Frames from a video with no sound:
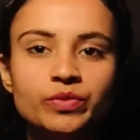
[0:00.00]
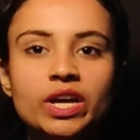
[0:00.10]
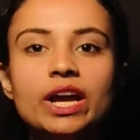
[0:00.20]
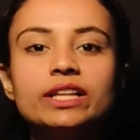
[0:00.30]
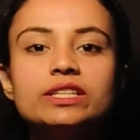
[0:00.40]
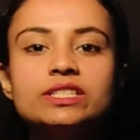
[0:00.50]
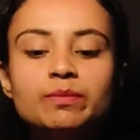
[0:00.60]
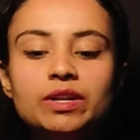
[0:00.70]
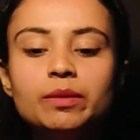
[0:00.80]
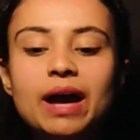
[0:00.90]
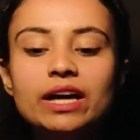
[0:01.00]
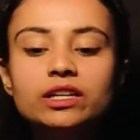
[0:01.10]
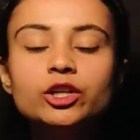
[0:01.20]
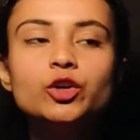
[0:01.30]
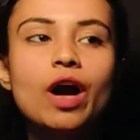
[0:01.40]
In the similar manner,
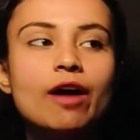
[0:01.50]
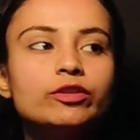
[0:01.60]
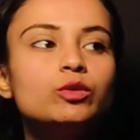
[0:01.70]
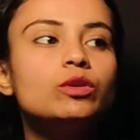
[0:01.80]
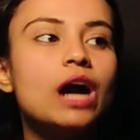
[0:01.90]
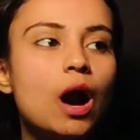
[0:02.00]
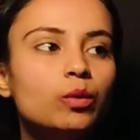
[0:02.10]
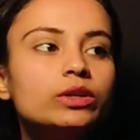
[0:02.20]
you have to count